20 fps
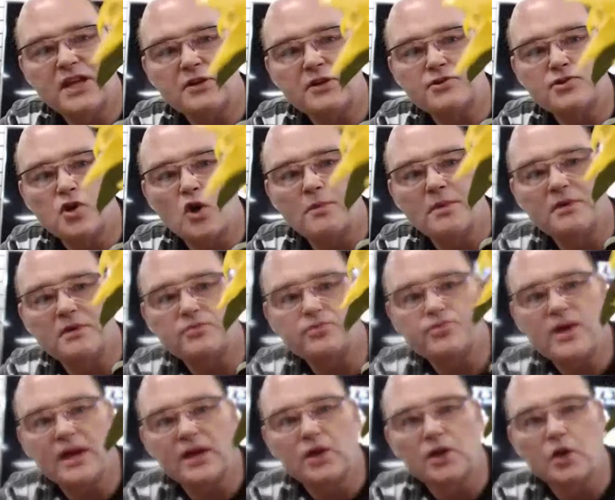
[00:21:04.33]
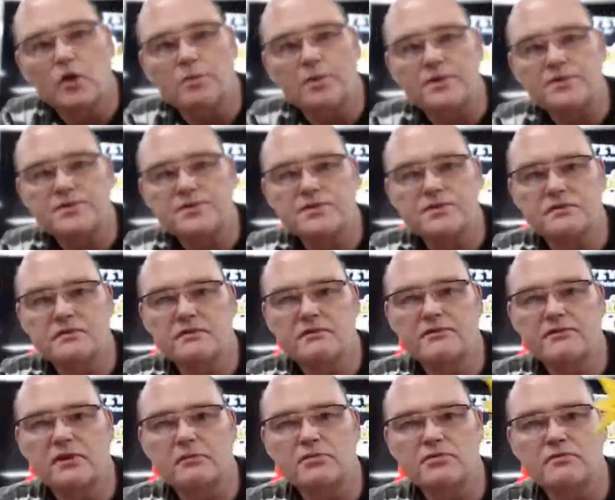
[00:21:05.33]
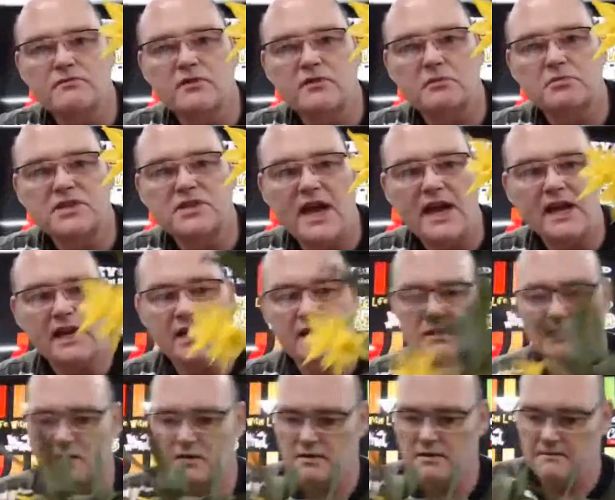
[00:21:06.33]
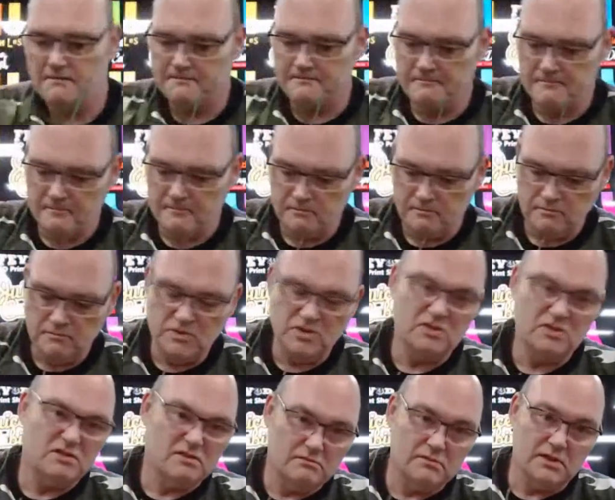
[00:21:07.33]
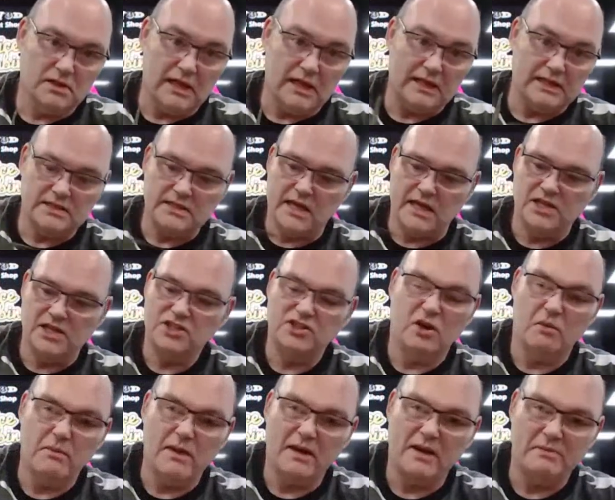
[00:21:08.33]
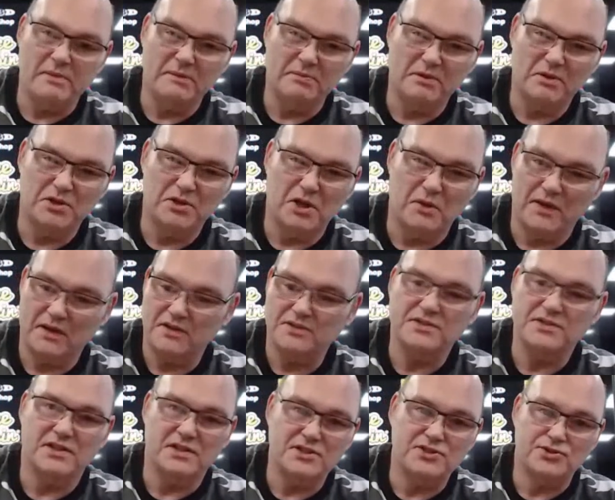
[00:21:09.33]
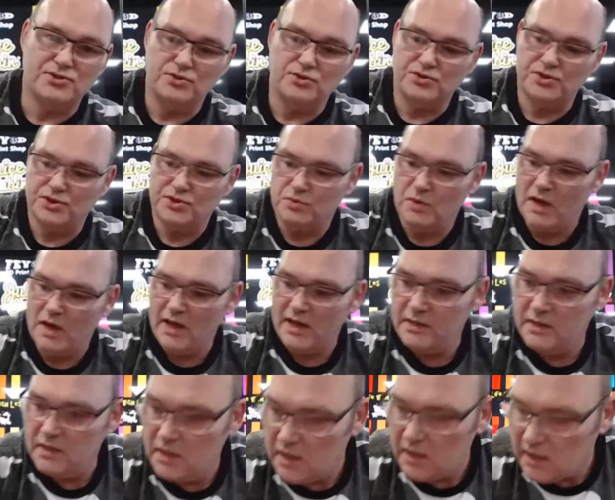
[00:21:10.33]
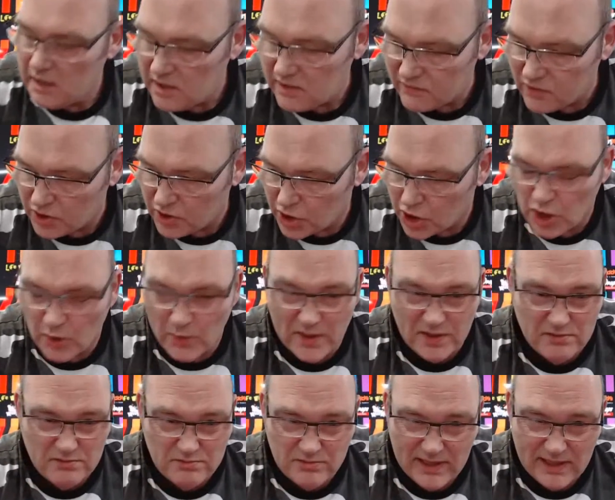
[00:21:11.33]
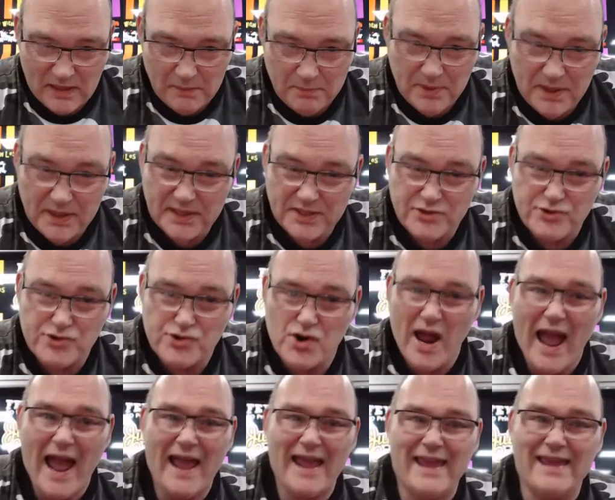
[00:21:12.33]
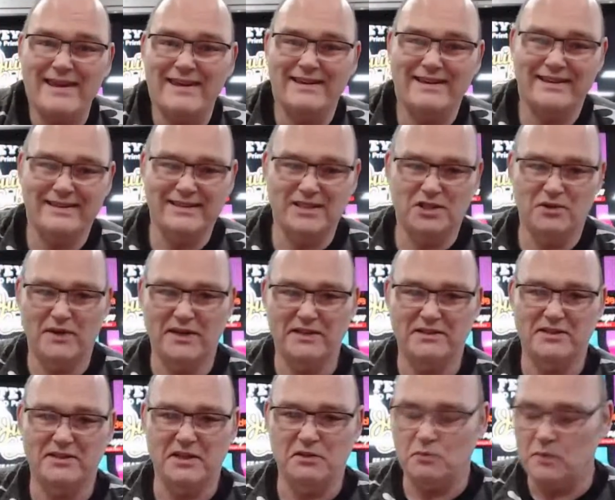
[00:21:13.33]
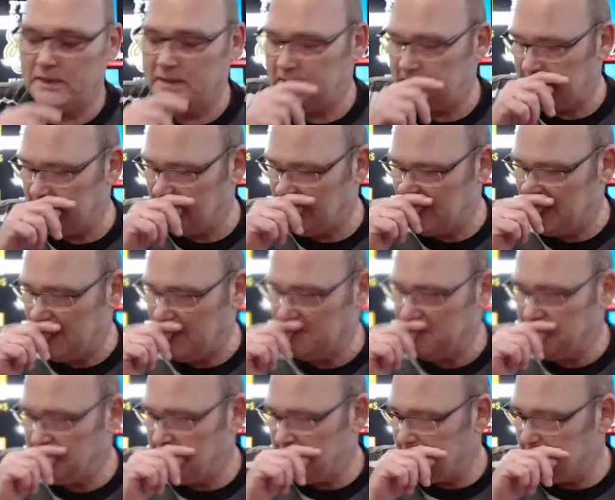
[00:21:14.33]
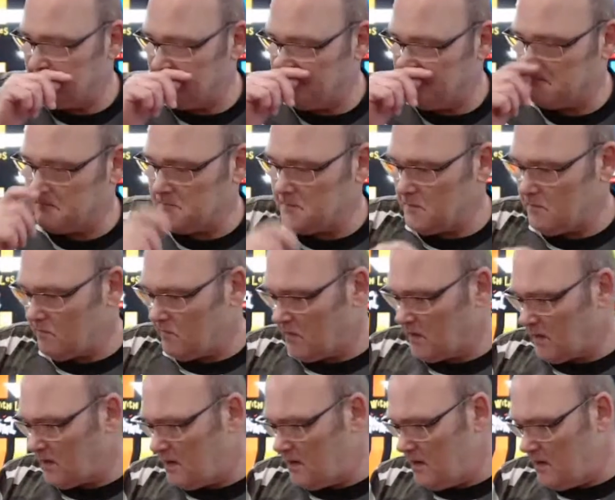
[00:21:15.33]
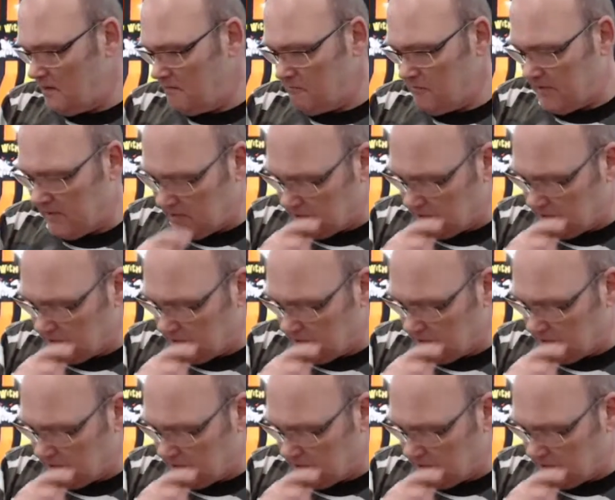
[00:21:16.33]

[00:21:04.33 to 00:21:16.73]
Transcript: Dendrobium trigonopus from Thailand. Like I say, not many people grow it because it is such a swine. You've got to grow it really pretty dry, you know, in winter and that. What